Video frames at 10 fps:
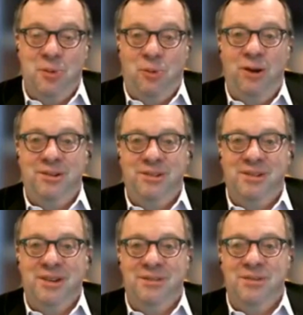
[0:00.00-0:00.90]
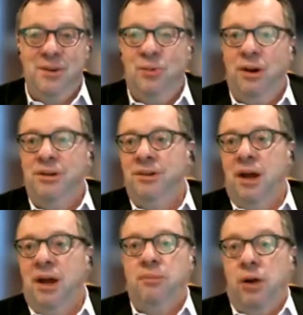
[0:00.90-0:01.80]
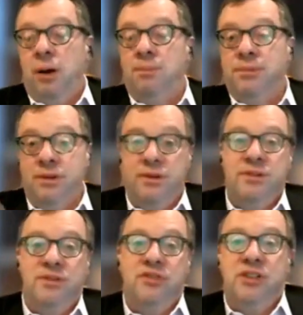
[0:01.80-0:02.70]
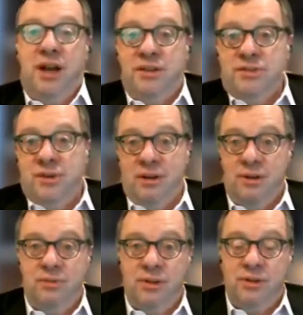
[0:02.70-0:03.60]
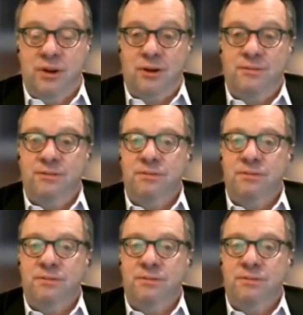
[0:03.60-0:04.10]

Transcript: they weren't, I brought up the chat so I can read off.